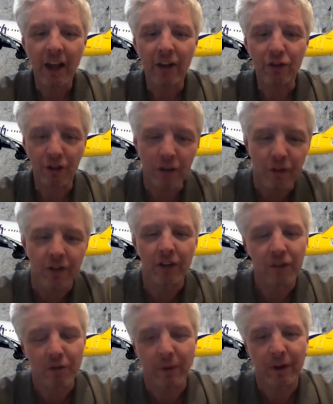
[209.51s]
turns
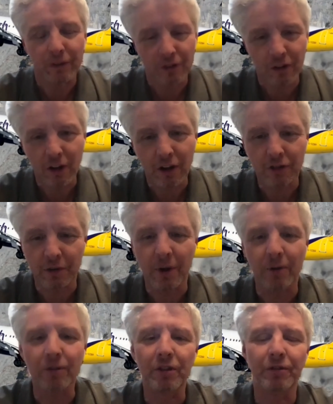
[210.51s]
into a starter
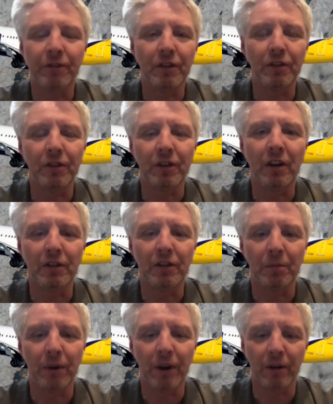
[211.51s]
motor for the starting
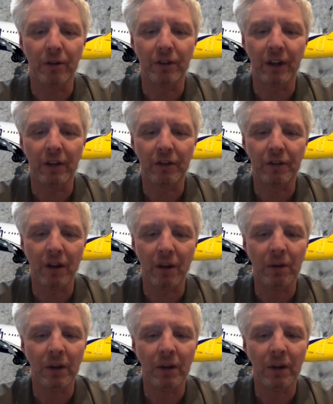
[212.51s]
process. So